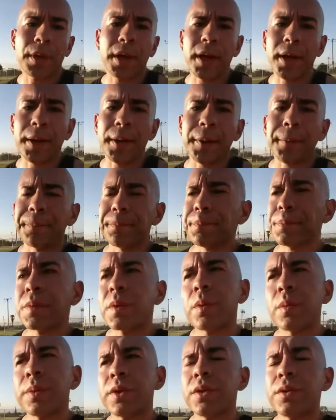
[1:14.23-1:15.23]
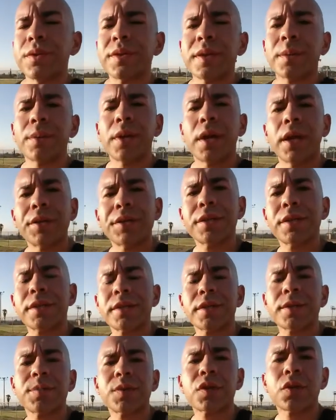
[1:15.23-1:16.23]
We'll be doing some
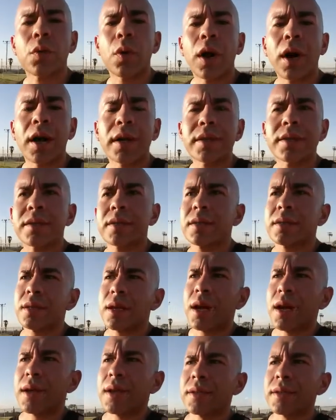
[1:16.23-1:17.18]
lunges and some squats,